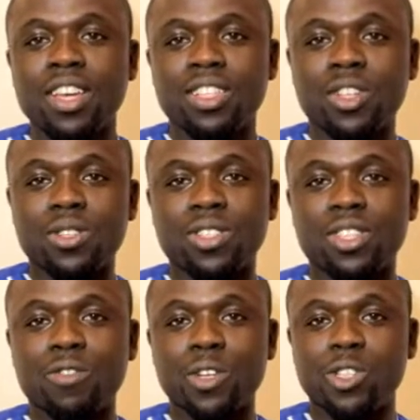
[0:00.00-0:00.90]
Just
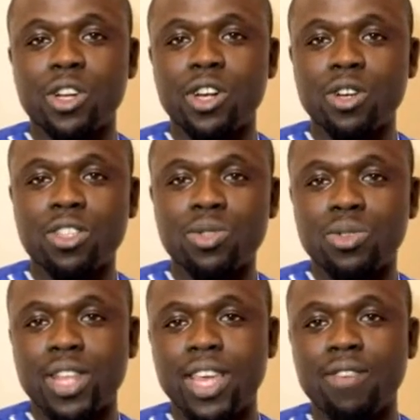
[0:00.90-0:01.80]
if you're joining us
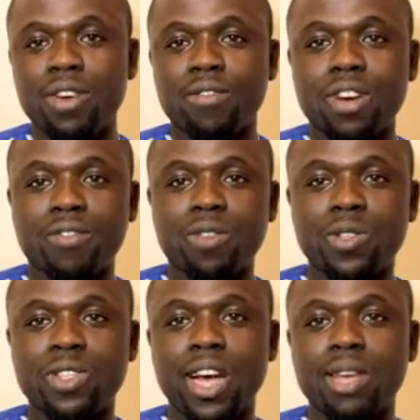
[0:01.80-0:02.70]
today for the very
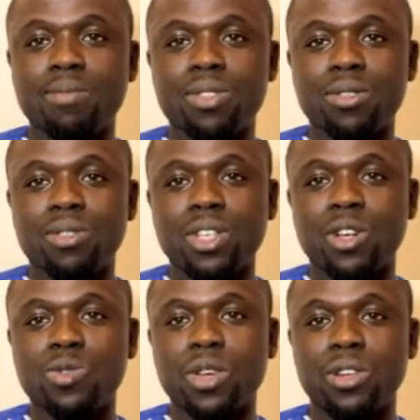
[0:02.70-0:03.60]
first time, you tell
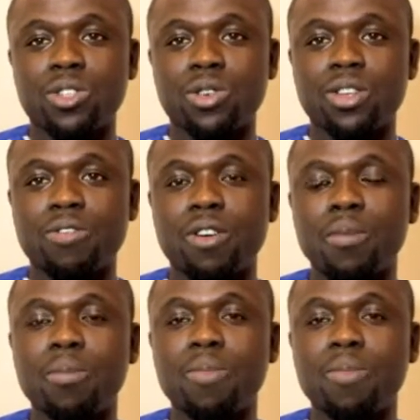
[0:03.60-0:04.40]
us where you're joining from.